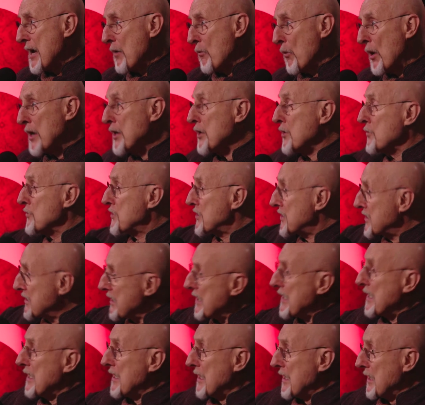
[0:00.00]
What you
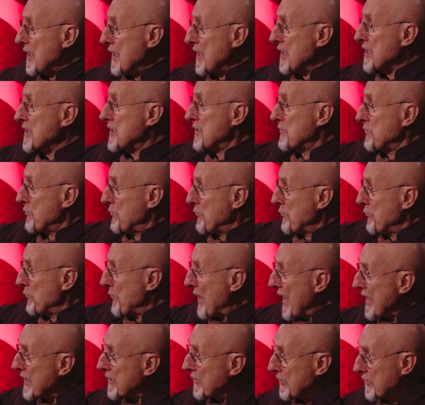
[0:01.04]
see is
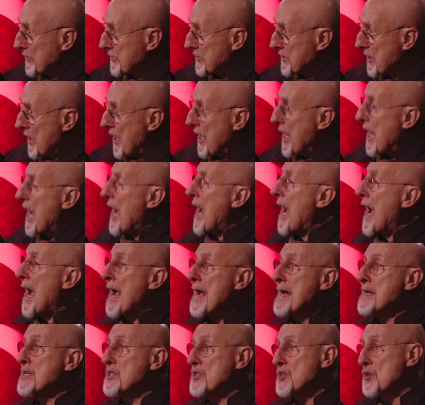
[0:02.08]
Michael's.
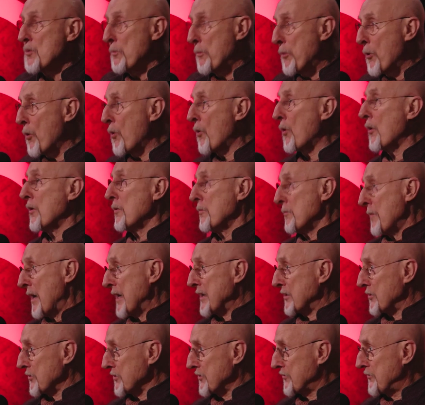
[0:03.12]
I support
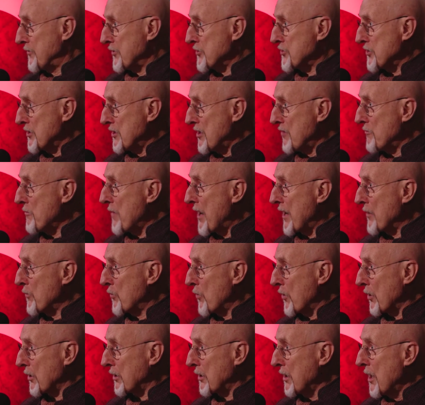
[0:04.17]
Michael's vision in my
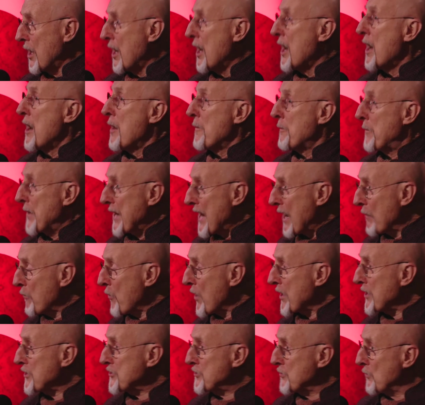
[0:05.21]
work, but I
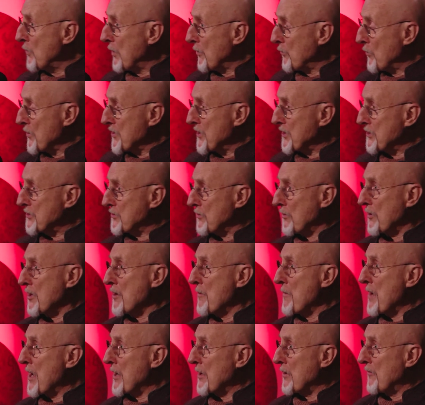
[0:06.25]
want to do it with a certain
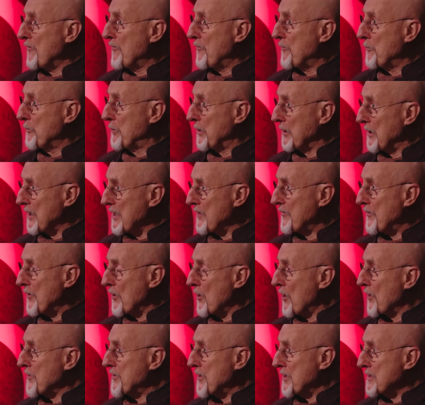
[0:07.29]
amount of belief
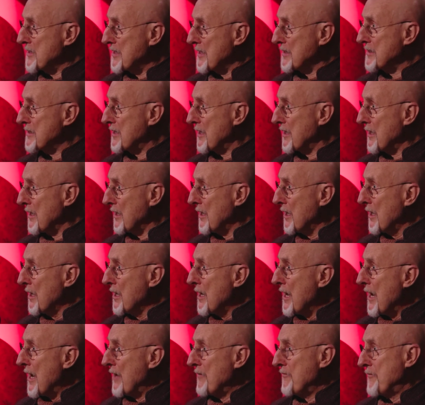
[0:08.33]
and authenticity
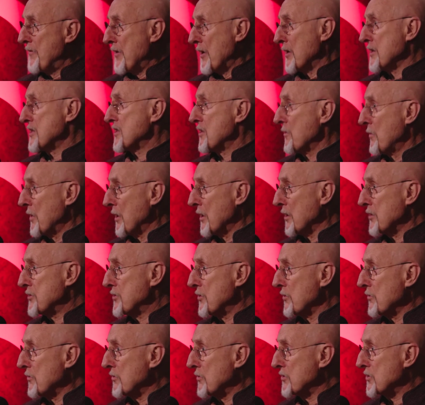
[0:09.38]
and
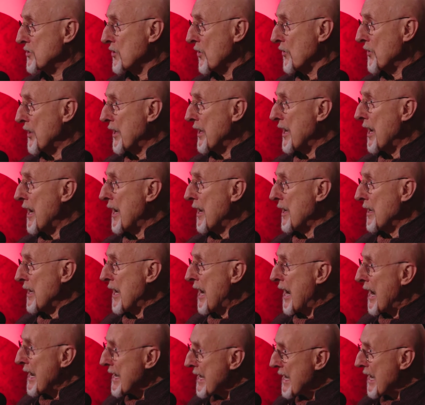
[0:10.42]
verisimilitude so that
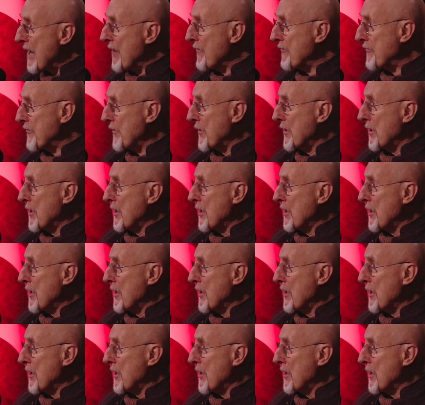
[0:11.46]
I have